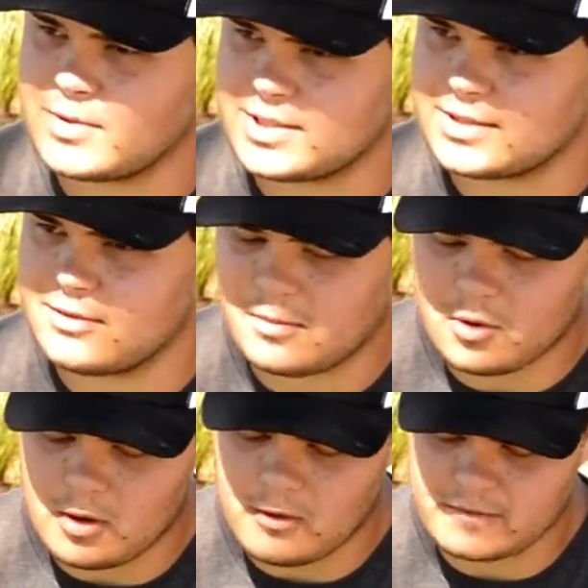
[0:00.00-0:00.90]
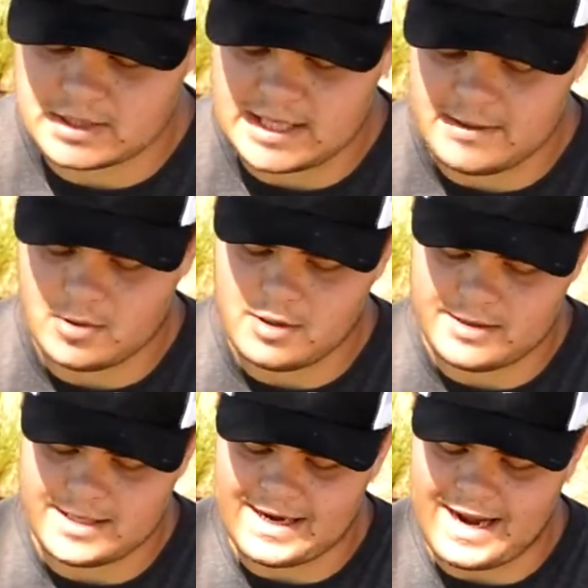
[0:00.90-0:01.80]
which is a little more overstable.
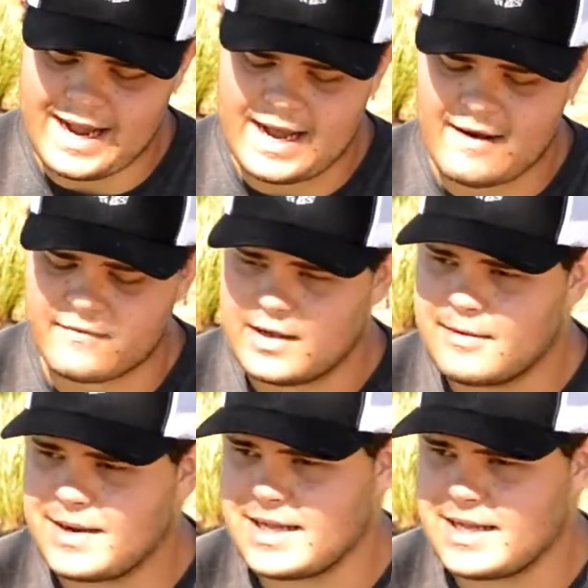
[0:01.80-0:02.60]
And then I have my